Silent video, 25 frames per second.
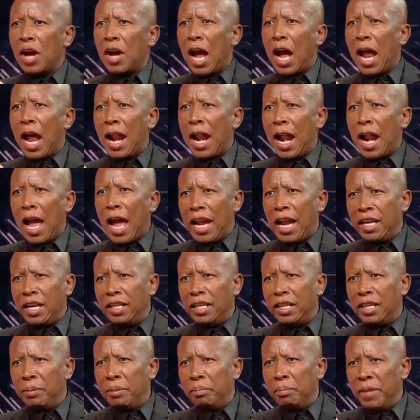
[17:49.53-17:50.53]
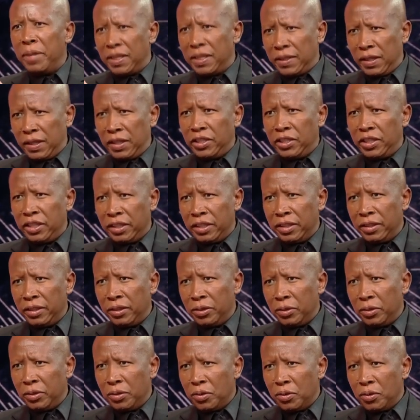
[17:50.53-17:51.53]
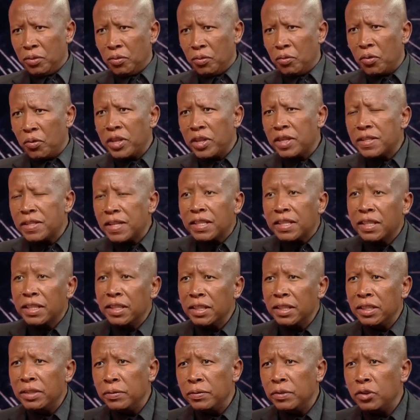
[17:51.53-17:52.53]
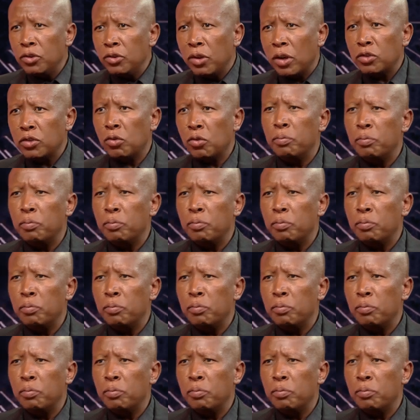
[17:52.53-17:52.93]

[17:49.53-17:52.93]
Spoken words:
align the messaging with certain individuals.